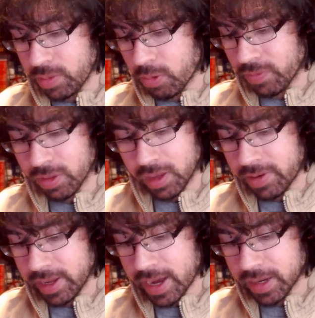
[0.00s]
more of a
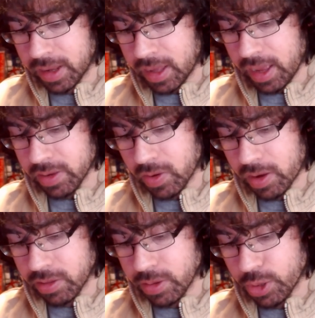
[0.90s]
scaredy cat and
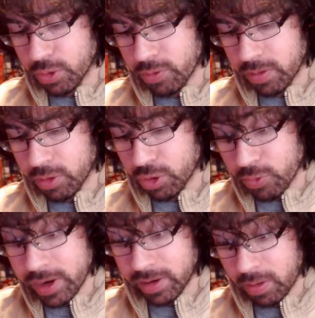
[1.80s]
constantly shri
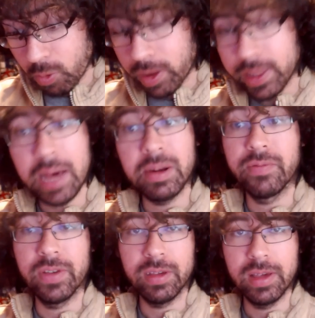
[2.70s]
shrieked while out on
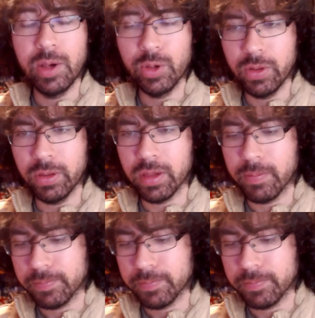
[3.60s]
investigations.